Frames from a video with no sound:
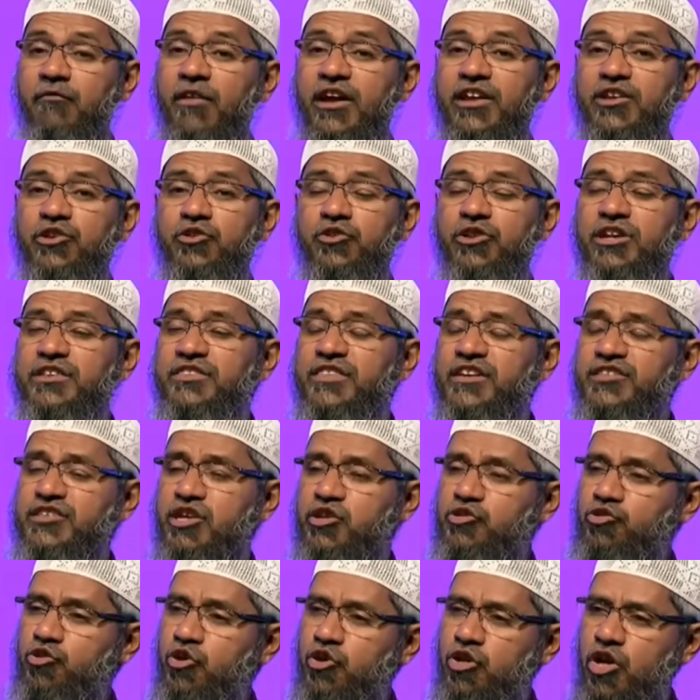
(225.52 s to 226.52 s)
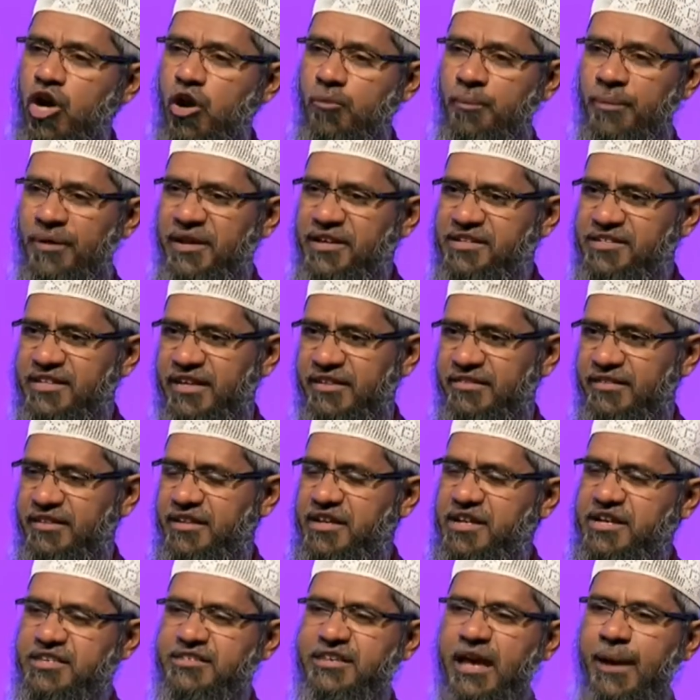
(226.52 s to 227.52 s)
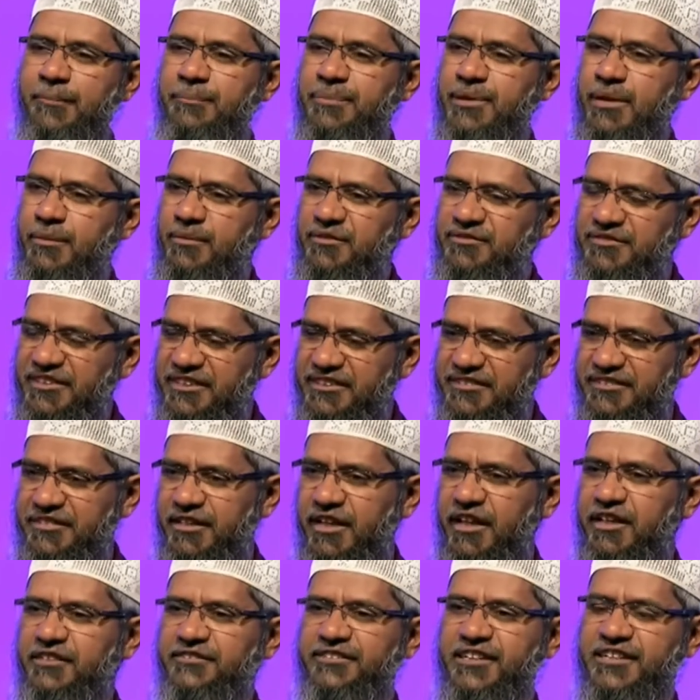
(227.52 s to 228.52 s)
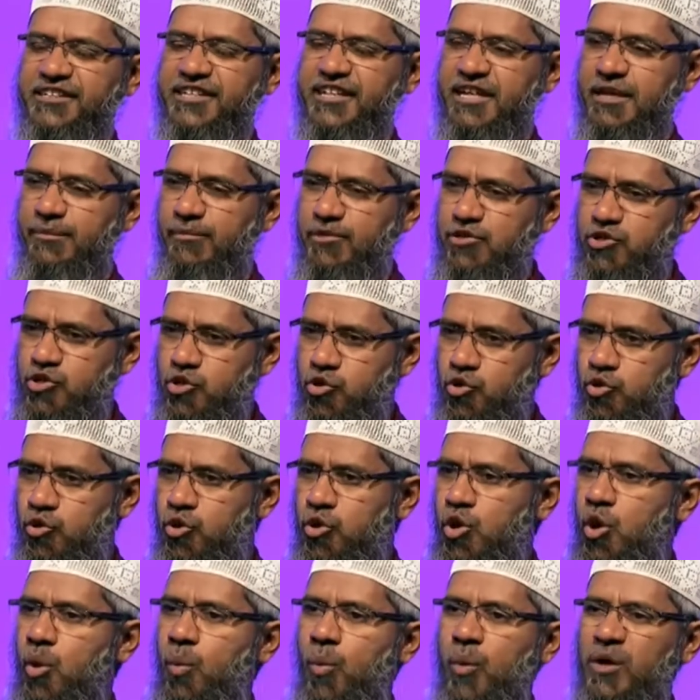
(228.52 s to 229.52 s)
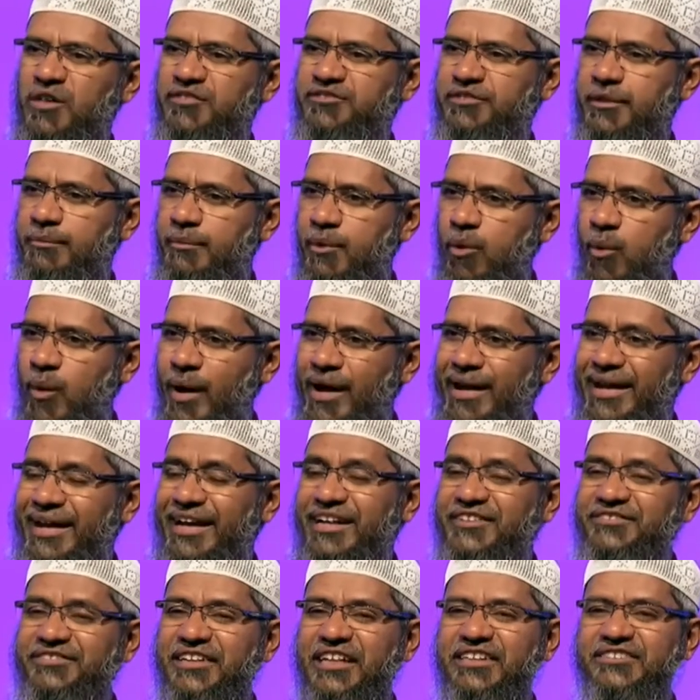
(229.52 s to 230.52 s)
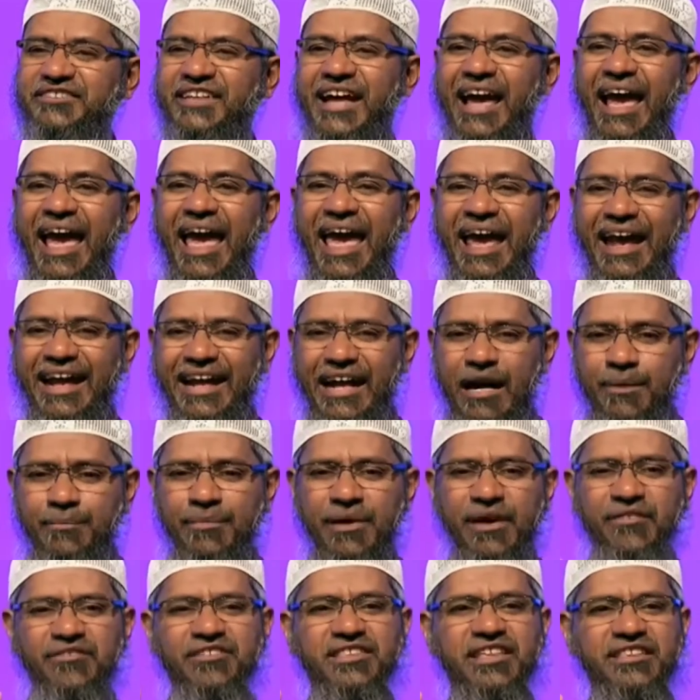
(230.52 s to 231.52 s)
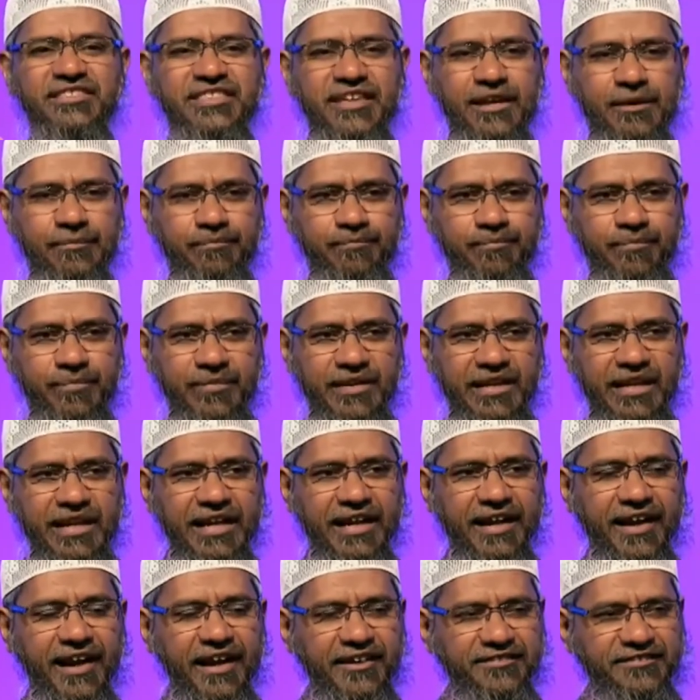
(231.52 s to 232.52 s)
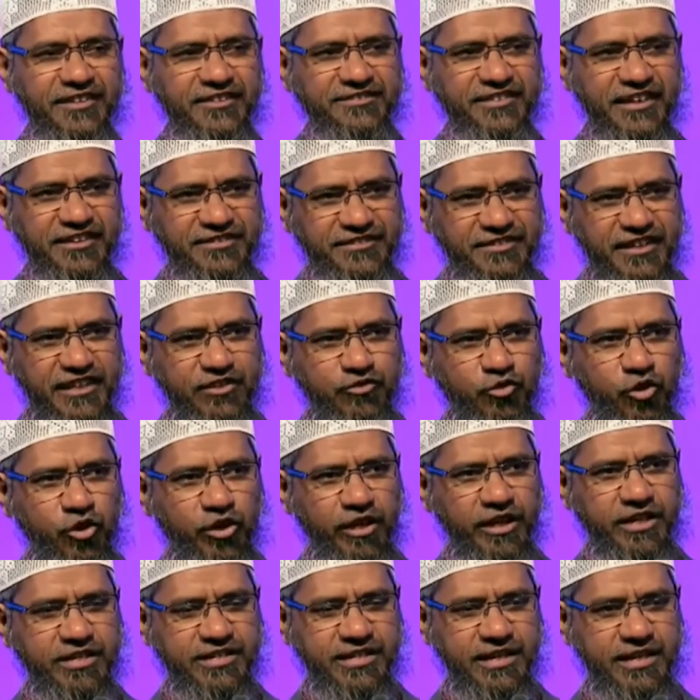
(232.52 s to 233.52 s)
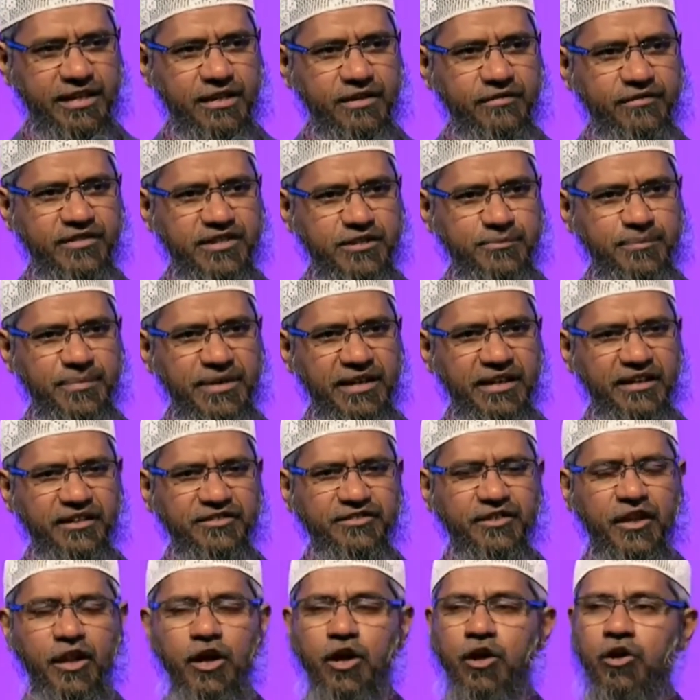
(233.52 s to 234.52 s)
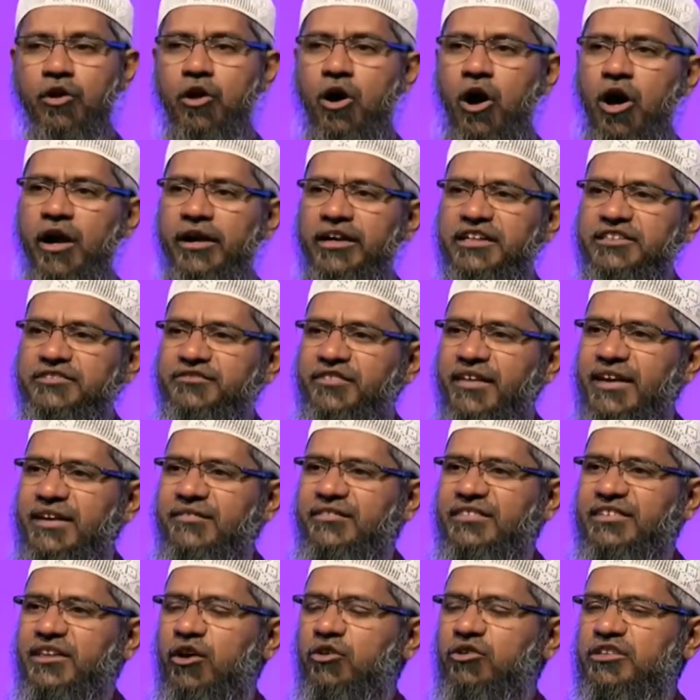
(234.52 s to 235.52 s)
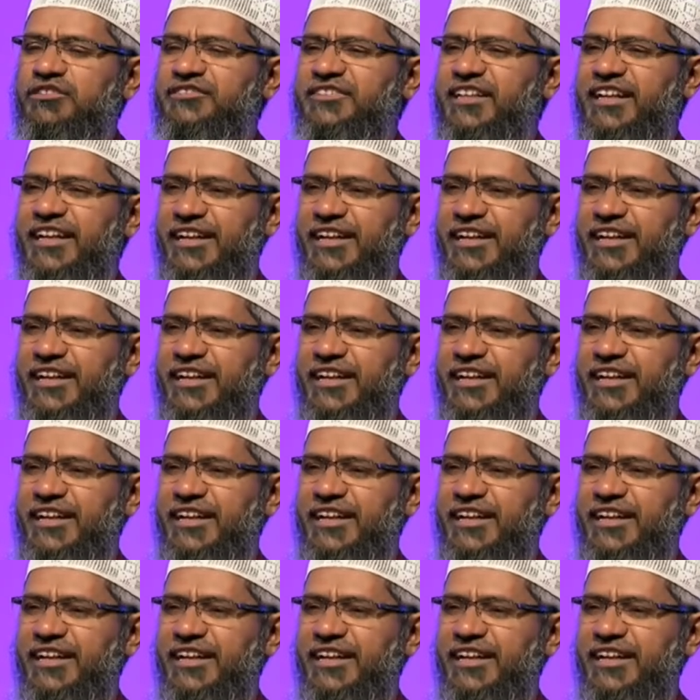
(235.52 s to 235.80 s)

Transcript: When you read the Chandogya Upanishad, chapter number 6, section number 2, verse number 1, it says, Ekam Evadvitiyam. It's a Sanskrit quotation which means God is one without a